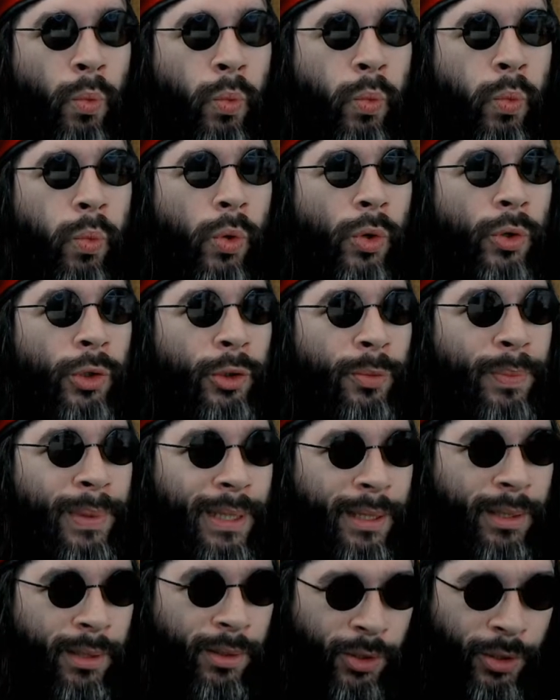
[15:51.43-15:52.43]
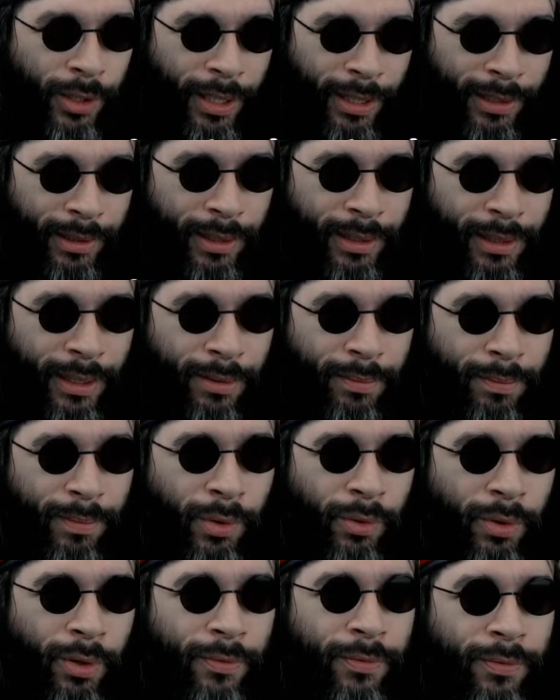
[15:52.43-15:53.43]
would be contracting it
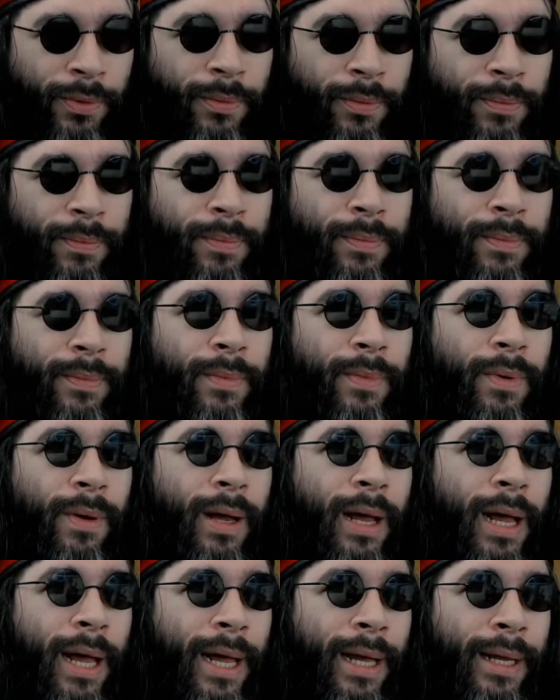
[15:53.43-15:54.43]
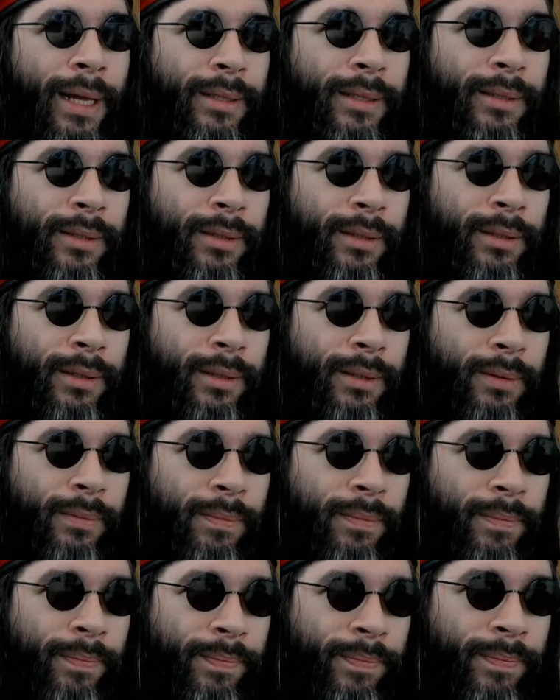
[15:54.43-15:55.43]
more often and
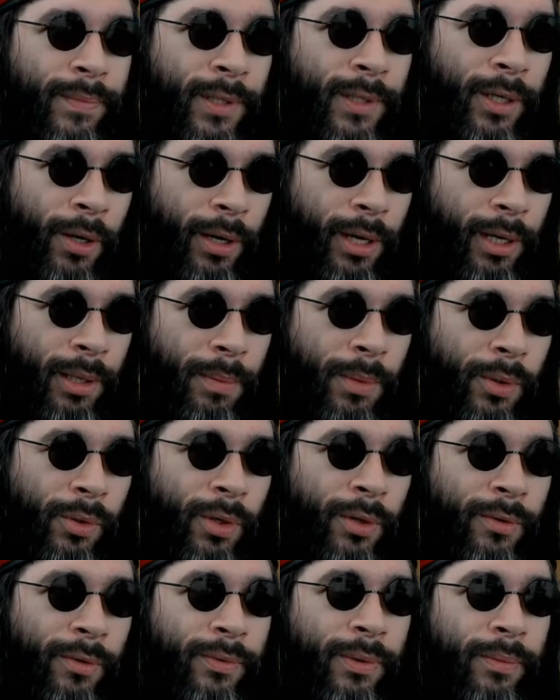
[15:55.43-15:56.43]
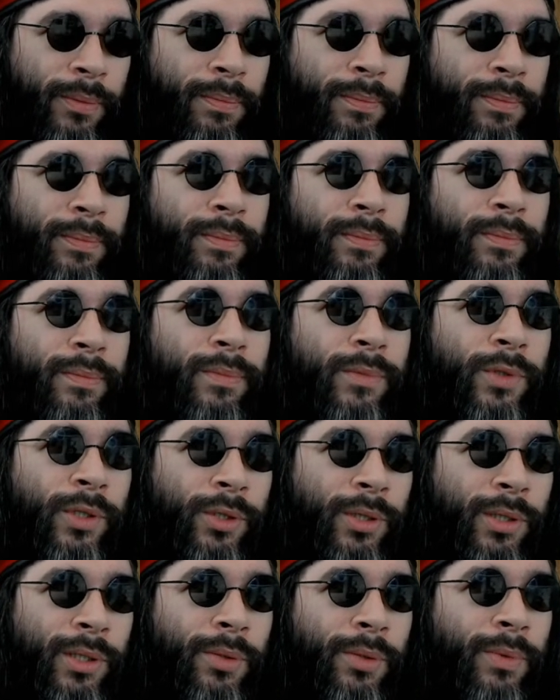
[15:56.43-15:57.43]
dying more often
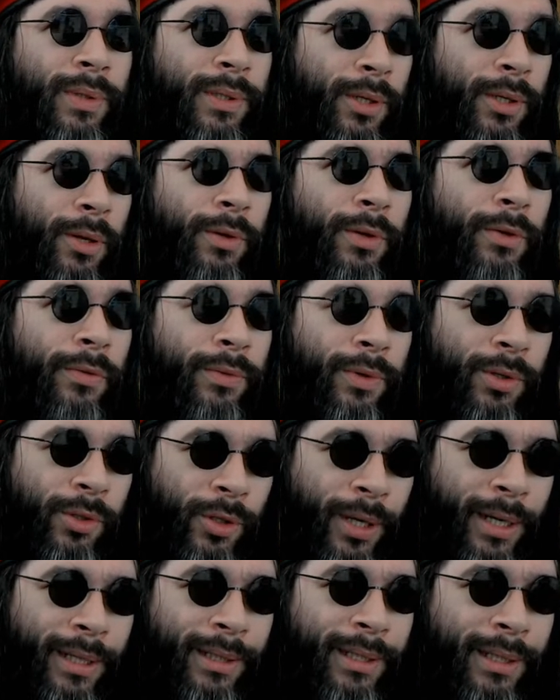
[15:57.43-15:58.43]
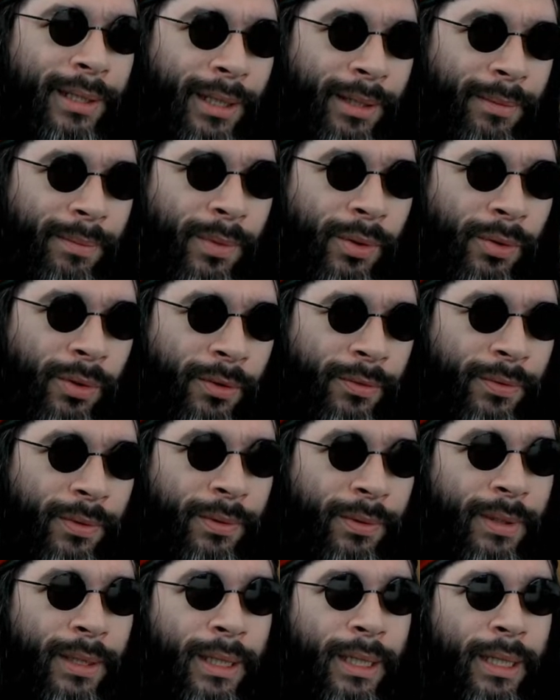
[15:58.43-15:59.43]
just as a result of contracting it more often.
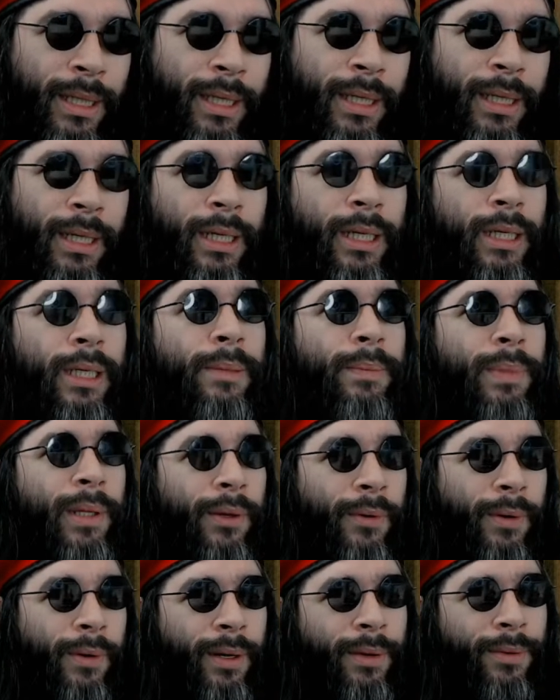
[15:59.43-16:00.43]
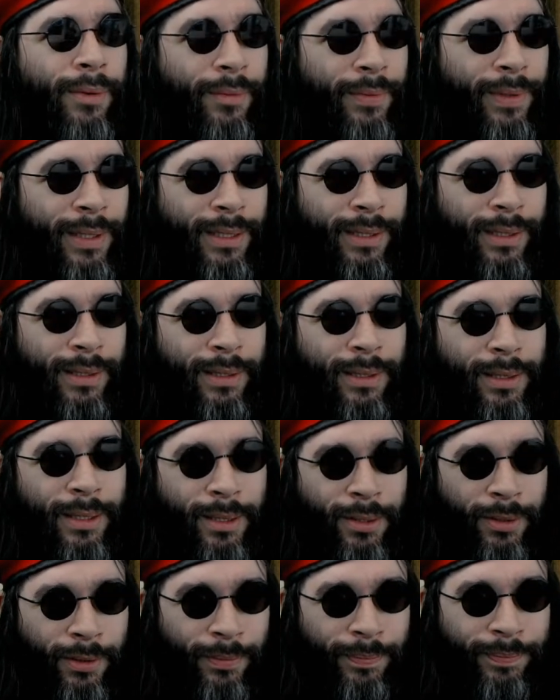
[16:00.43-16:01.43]
But there are other reasons
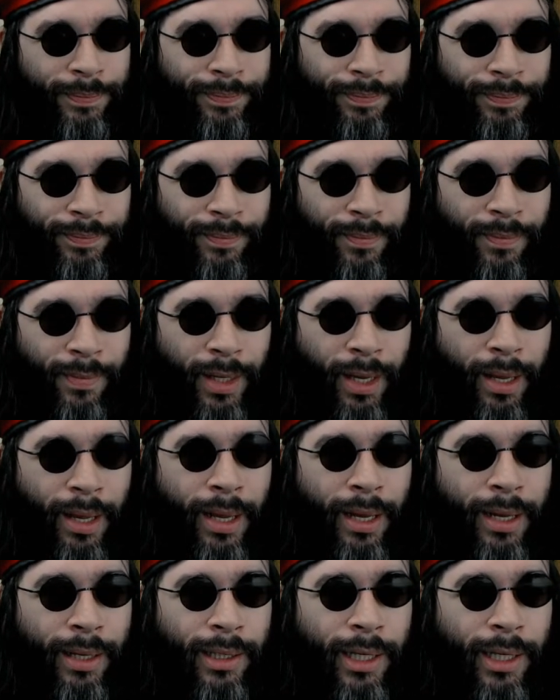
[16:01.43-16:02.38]
too. And